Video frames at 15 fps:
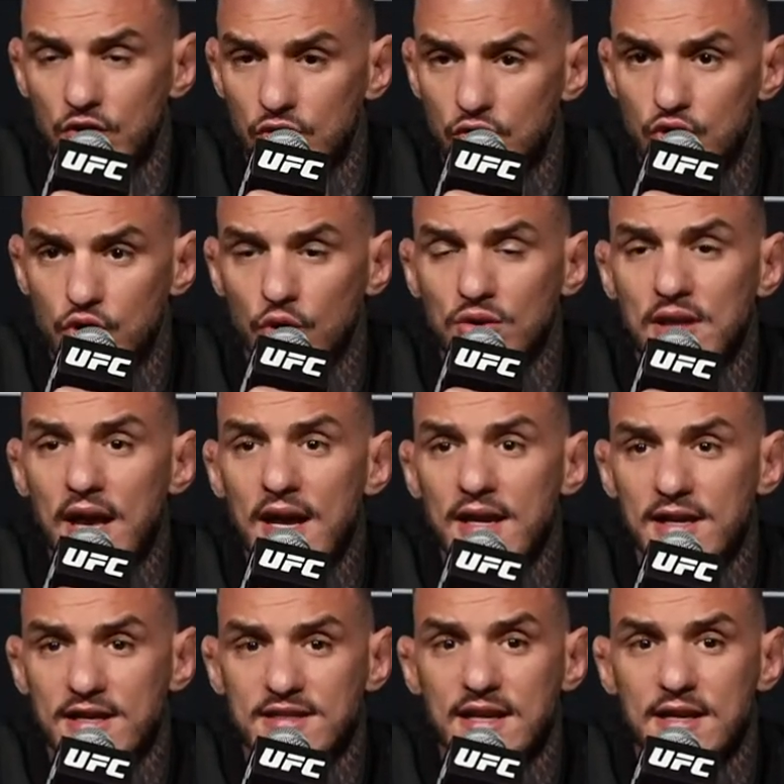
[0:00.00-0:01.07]
today
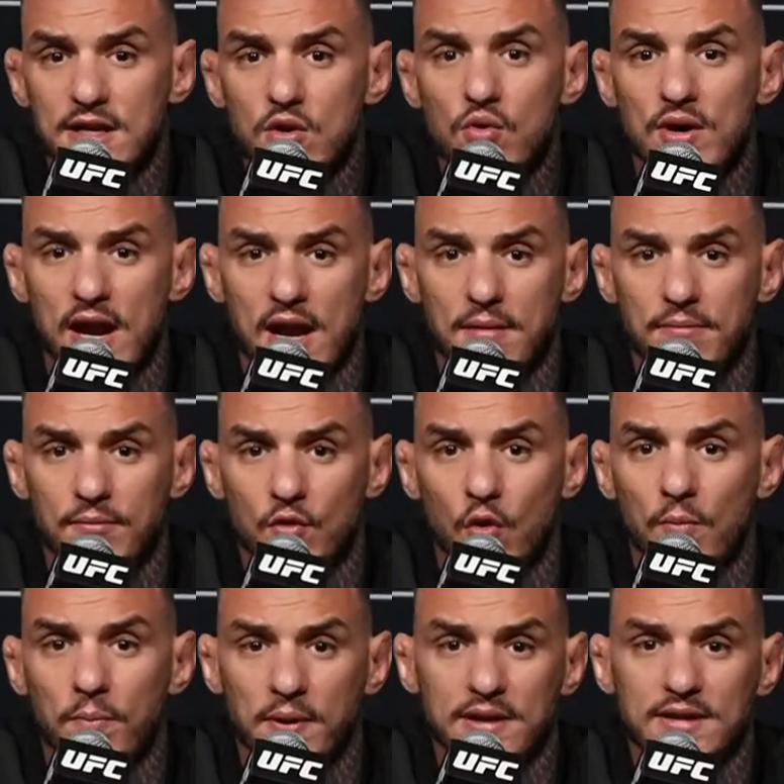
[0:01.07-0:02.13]
is a new game,
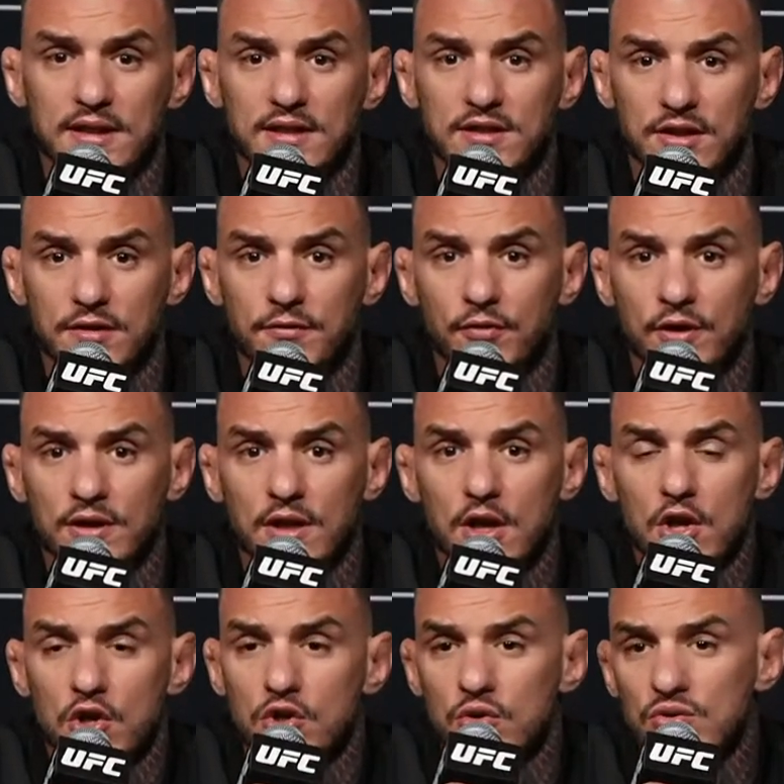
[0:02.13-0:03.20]
completely different.
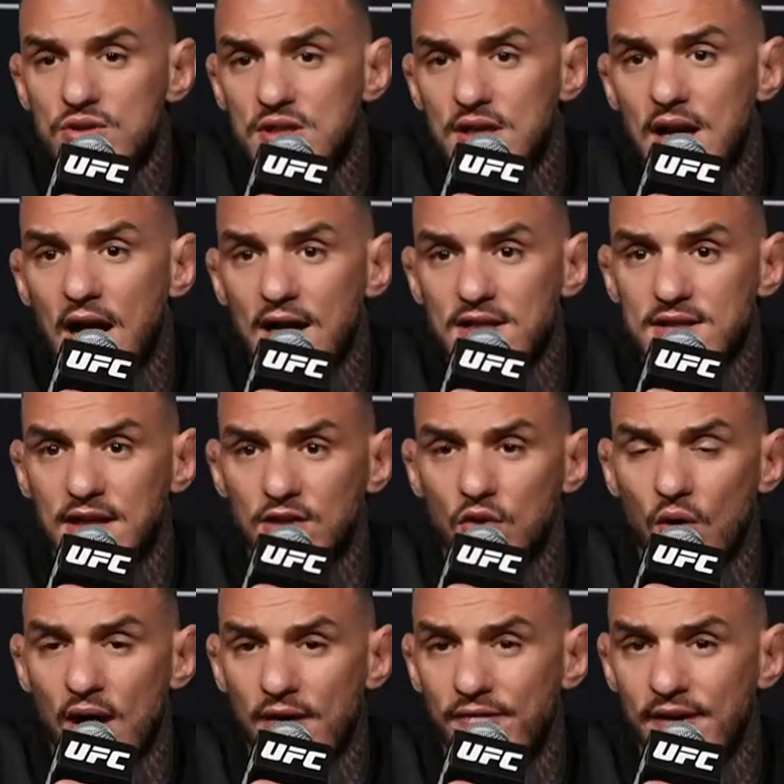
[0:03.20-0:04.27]
You see guys that
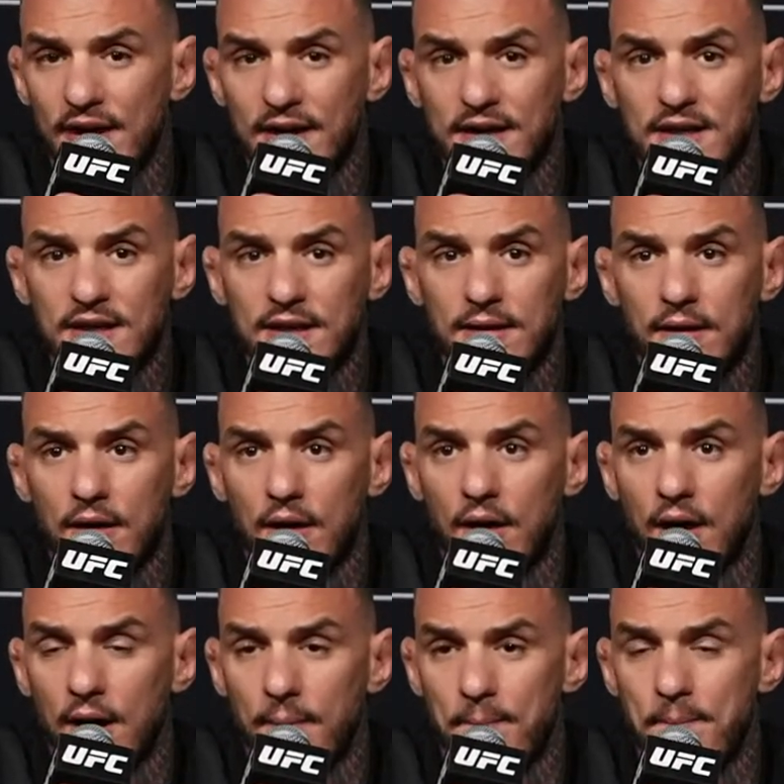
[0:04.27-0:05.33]
don't have any
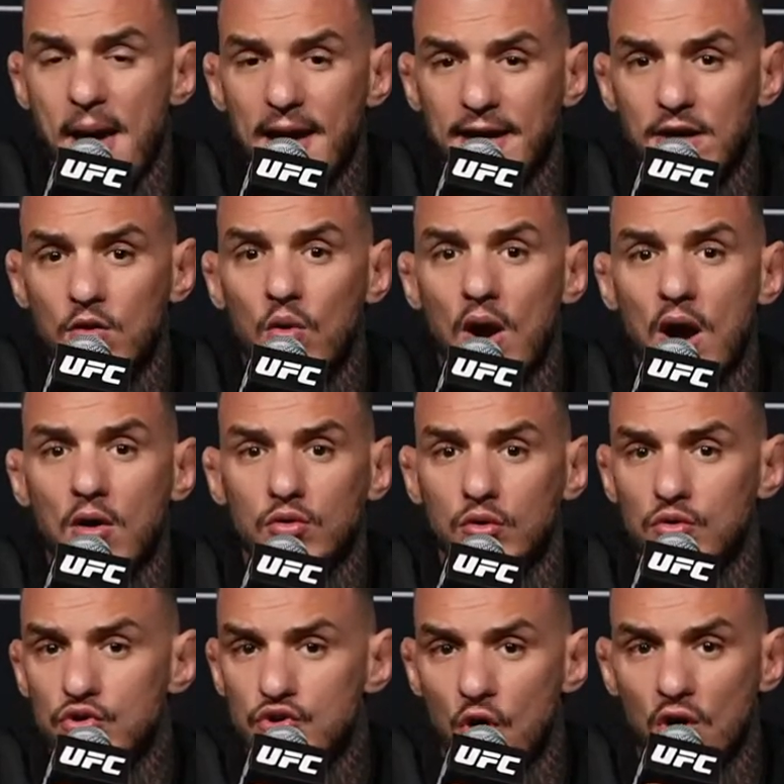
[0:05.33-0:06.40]
background
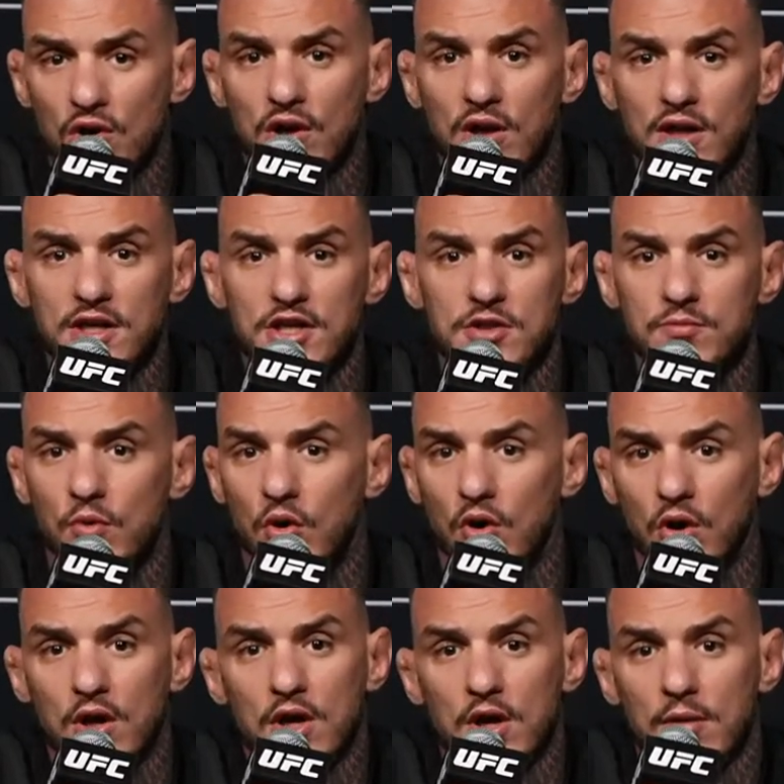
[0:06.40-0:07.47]
on journalism,
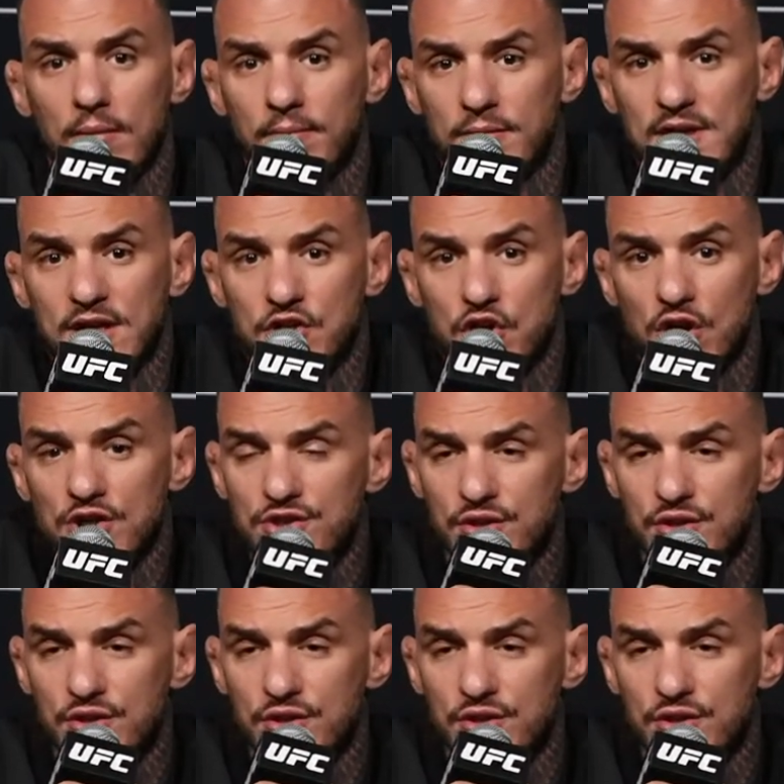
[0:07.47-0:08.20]
or they just